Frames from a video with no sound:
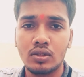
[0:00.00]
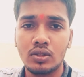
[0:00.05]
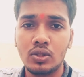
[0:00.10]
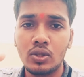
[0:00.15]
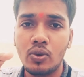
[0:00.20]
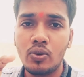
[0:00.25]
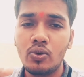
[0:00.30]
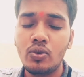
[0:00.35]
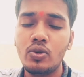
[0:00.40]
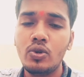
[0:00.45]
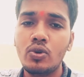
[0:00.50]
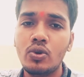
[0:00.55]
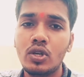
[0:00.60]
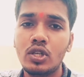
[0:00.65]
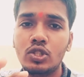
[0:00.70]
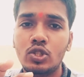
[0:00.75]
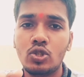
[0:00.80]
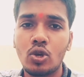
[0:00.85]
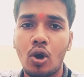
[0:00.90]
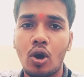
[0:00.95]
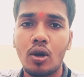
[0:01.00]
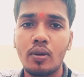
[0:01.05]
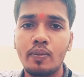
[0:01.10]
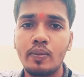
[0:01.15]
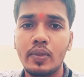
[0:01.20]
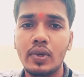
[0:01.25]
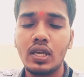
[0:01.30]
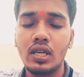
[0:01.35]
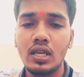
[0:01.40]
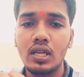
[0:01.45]
do your job
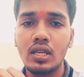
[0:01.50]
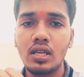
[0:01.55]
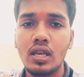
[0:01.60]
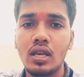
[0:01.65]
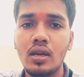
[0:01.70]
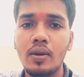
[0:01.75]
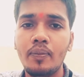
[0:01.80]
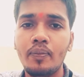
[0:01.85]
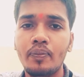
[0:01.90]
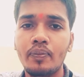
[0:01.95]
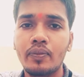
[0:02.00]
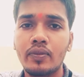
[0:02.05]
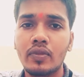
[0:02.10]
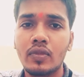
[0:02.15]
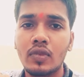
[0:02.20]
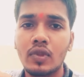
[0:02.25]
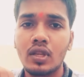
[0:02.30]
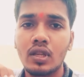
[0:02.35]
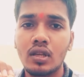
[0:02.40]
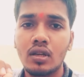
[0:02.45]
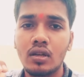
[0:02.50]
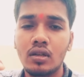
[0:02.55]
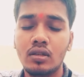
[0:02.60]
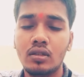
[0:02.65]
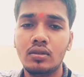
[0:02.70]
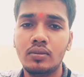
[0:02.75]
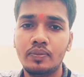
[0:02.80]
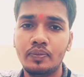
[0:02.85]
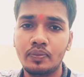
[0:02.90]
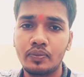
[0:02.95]
in a
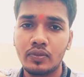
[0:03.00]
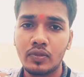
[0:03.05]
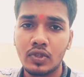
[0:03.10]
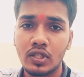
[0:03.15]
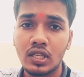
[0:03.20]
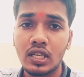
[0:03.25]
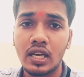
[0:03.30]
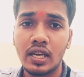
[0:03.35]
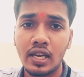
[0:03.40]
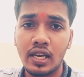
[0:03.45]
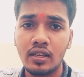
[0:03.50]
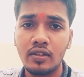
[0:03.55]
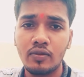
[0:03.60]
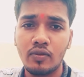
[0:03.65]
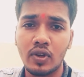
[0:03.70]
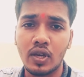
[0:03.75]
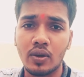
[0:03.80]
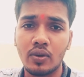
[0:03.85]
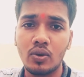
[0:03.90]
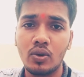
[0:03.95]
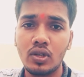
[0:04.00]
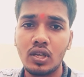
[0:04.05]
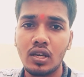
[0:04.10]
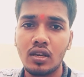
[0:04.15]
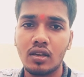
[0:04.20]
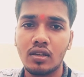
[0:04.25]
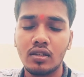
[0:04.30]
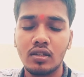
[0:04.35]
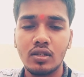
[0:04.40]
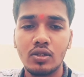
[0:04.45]
correct way.
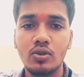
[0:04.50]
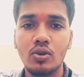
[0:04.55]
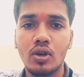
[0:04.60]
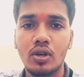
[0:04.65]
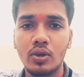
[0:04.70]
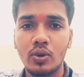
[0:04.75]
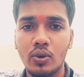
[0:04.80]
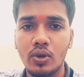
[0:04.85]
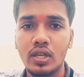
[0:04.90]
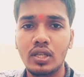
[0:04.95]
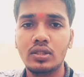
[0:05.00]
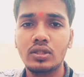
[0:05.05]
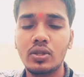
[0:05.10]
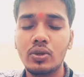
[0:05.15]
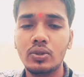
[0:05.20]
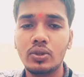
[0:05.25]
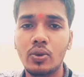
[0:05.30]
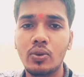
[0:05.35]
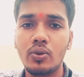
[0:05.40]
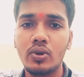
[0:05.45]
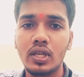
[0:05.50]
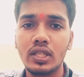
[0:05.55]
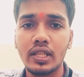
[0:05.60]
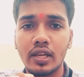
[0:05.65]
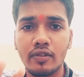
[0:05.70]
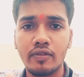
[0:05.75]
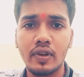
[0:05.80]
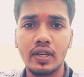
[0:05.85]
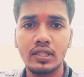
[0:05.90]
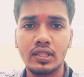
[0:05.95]
Okay, you are going to do it
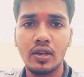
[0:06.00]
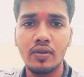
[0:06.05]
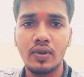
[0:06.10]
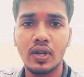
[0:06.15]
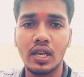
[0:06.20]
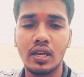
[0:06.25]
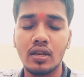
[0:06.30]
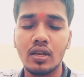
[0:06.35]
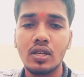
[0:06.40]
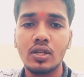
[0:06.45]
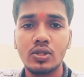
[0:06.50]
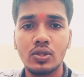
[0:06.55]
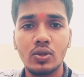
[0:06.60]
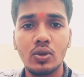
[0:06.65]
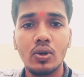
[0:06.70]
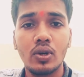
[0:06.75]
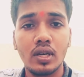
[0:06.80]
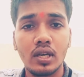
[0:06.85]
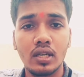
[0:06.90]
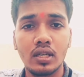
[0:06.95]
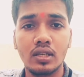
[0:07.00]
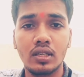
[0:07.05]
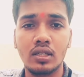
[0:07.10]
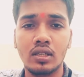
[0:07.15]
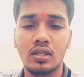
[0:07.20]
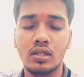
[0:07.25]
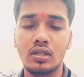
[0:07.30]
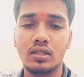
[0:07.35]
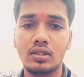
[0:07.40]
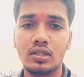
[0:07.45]
effectively. So
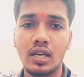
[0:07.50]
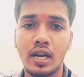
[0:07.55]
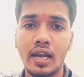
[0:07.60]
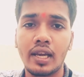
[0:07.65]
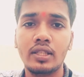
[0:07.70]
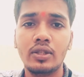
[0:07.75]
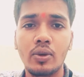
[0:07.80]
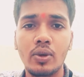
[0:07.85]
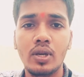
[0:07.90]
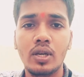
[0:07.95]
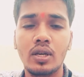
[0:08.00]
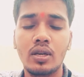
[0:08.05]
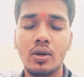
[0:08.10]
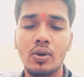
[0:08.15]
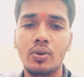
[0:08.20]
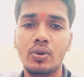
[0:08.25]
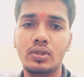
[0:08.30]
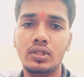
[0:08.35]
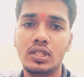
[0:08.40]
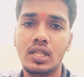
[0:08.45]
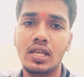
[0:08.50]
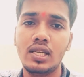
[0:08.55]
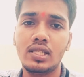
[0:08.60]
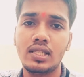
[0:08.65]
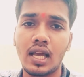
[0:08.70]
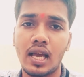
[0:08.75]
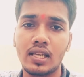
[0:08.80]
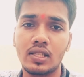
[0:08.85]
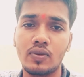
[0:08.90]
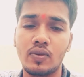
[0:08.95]
try to include
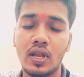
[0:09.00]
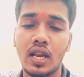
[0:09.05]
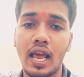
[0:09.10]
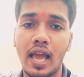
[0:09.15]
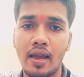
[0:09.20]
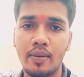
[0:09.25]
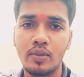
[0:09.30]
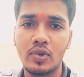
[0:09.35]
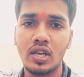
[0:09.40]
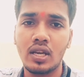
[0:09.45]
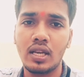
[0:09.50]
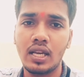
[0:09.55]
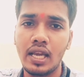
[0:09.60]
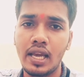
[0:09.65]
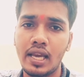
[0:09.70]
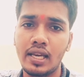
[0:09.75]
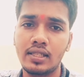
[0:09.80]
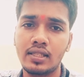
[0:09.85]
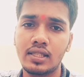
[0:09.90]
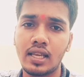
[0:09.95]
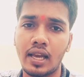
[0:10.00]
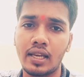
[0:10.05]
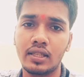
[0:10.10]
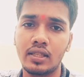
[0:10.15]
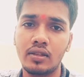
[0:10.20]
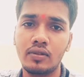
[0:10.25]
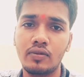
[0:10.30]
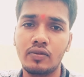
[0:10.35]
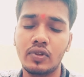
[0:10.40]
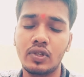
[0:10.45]
this as well. I am really
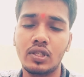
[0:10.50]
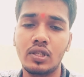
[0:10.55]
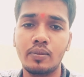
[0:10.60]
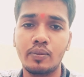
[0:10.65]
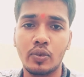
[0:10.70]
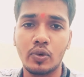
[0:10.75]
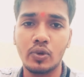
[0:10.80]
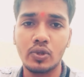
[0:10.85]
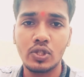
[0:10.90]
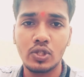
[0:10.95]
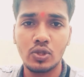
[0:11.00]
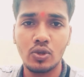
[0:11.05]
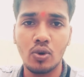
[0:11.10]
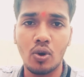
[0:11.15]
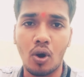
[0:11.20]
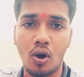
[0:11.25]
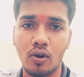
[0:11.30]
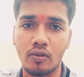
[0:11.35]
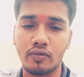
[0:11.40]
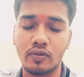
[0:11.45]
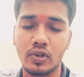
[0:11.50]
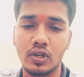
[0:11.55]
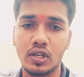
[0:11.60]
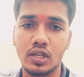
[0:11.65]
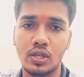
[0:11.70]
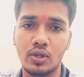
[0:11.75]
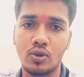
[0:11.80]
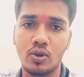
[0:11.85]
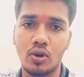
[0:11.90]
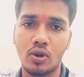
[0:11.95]
excited for the post you offer
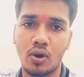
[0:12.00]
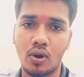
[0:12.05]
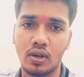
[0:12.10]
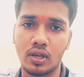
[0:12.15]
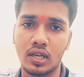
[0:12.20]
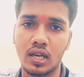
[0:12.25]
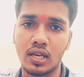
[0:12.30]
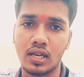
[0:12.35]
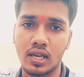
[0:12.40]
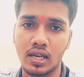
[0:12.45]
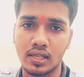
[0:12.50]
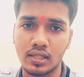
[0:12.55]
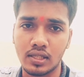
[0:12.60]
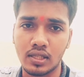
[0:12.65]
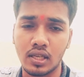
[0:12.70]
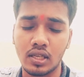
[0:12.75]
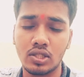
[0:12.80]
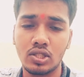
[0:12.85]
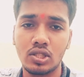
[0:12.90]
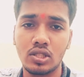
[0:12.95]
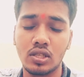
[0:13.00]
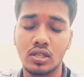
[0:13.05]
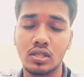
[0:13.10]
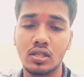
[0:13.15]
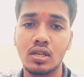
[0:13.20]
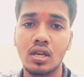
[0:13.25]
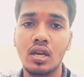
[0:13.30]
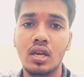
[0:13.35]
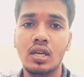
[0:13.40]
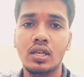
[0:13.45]
in your
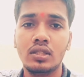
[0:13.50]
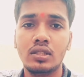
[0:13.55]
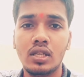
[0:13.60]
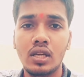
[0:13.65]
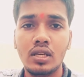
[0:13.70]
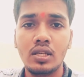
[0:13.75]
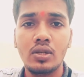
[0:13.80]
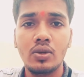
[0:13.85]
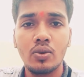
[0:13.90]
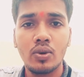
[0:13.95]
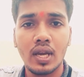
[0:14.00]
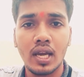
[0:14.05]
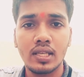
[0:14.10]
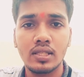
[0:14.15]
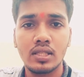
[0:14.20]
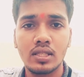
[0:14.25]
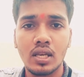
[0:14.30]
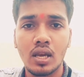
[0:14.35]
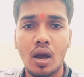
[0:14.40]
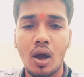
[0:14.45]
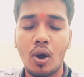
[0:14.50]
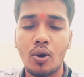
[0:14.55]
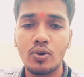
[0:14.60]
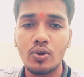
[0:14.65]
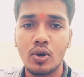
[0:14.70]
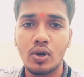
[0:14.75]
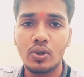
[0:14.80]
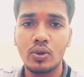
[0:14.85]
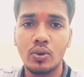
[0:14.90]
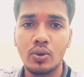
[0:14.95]
organization. Then you can say how
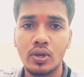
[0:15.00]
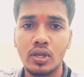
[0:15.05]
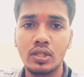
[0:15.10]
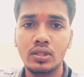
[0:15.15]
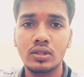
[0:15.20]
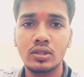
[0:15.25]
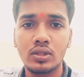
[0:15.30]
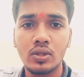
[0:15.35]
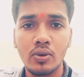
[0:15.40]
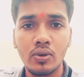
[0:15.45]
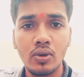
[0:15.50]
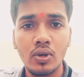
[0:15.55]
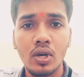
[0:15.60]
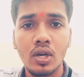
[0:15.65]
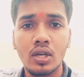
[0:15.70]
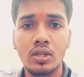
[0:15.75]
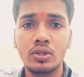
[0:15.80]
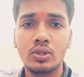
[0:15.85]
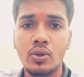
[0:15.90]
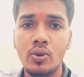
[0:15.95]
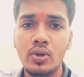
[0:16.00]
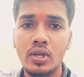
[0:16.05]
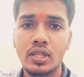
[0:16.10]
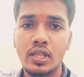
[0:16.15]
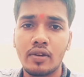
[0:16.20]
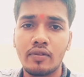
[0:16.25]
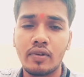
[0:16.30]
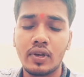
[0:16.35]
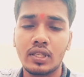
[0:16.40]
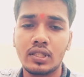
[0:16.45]
you are going to do it
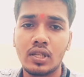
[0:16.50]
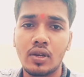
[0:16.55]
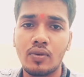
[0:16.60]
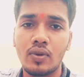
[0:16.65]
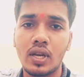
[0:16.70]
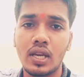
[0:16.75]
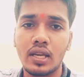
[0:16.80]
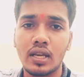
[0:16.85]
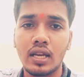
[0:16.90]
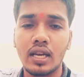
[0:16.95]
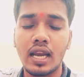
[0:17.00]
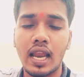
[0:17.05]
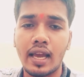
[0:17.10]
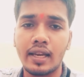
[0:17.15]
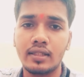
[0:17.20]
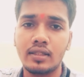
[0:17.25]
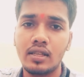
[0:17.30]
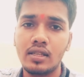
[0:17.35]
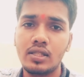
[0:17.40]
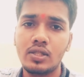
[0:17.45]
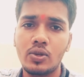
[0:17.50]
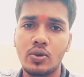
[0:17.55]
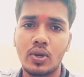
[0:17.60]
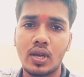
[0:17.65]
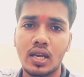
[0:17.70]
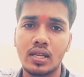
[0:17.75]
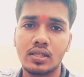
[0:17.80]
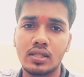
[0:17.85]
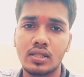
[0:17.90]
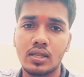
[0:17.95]
effectively. Like this, you
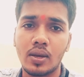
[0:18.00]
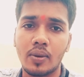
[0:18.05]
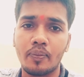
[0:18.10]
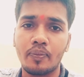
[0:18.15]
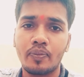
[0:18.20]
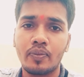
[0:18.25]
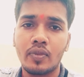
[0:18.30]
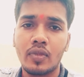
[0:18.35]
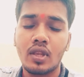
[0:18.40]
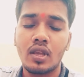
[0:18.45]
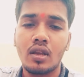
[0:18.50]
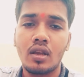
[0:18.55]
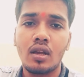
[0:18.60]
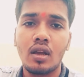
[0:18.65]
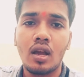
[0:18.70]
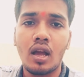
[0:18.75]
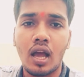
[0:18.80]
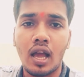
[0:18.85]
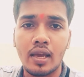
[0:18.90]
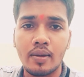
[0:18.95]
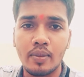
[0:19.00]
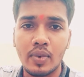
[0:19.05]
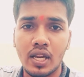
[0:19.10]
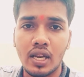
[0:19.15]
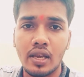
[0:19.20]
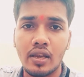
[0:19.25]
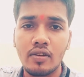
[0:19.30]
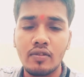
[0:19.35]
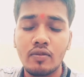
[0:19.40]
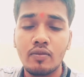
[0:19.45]
can say, I
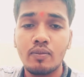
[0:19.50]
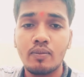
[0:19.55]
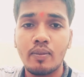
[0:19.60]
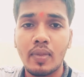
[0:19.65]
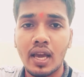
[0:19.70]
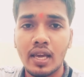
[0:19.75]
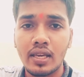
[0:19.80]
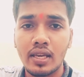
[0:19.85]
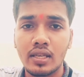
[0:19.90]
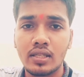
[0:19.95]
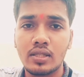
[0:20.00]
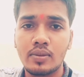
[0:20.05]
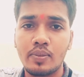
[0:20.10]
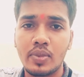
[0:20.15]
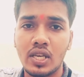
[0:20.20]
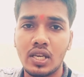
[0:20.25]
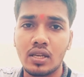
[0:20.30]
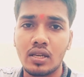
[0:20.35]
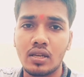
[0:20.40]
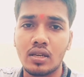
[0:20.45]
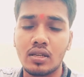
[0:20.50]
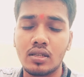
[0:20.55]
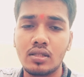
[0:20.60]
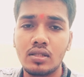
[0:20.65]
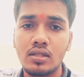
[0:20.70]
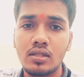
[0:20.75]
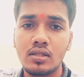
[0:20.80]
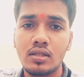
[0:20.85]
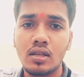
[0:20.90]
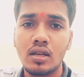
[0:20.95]
believe my
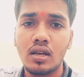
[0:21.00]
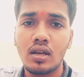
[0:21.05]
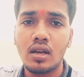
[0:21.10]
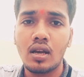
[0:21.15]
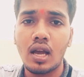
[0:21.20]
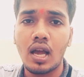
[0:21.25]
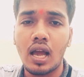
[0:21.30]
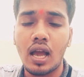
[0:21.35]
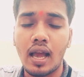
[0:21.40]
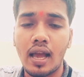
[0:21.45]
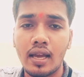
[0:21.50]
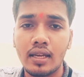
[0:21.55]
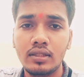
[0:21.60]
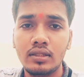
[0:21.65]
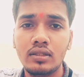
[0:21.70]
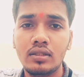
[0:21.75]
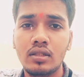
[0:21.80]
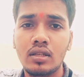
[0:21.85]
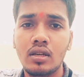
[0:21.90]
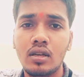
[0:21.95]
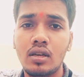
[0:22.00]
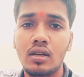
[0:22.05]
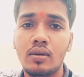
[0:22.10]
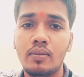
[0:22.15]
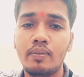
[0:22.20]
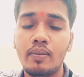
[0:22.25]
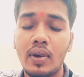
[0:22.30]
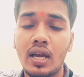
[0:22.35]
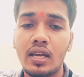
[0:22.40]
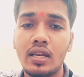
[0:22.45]
experience and
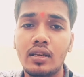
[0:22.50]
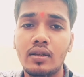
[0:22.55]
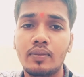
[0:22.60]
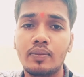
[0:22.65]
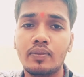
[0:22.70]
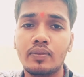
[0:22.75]
my